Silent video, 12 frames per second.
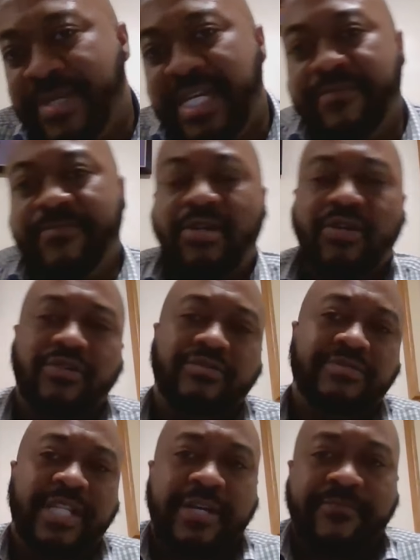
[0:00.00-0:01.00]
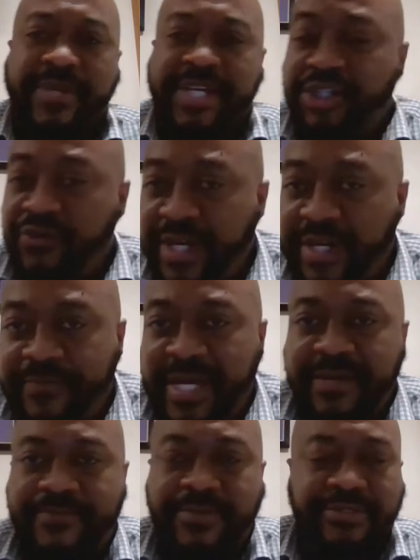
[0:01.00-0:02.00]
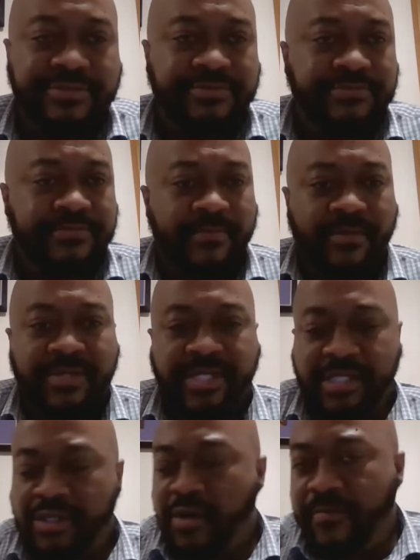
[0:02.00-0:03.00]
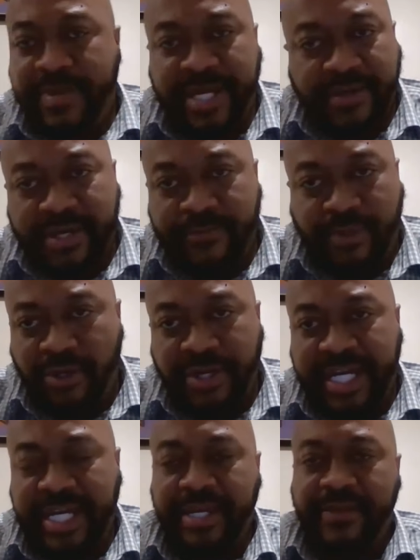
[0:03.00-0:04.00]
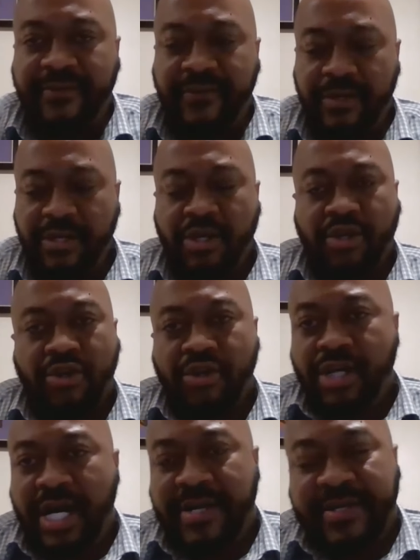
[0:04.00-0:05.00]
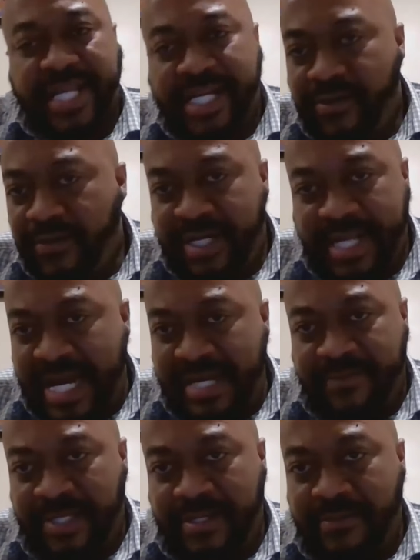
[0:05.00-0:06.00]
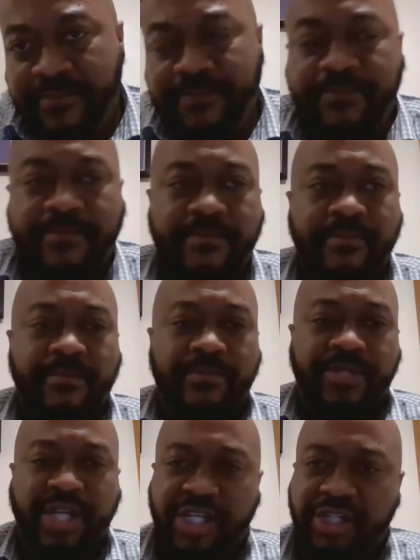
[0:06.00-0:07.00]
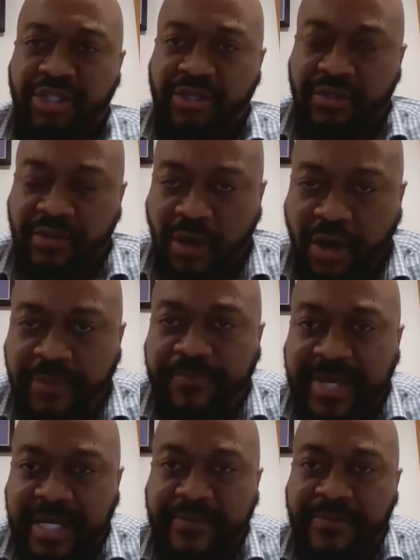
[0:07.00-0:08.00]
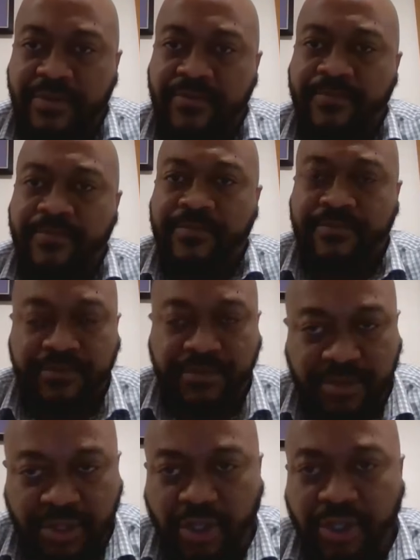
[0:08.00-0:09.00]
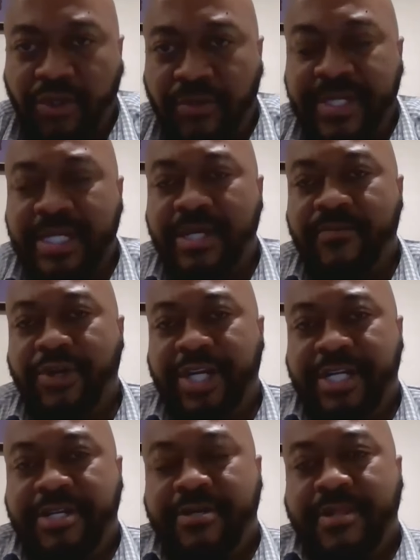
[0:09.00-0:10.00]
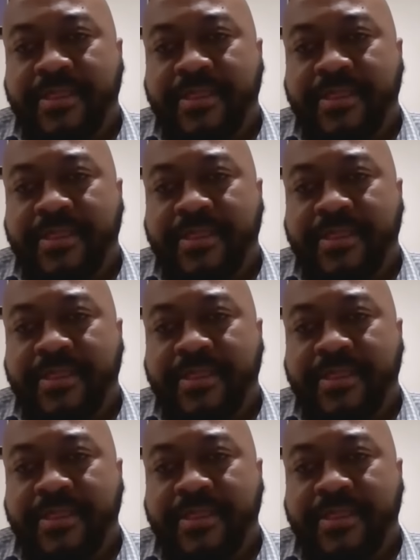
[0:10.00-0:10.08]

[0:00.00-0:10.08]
people, mistreat people, don't pay your employees, uh, nickel and dime them, just hurt people so you could become rich.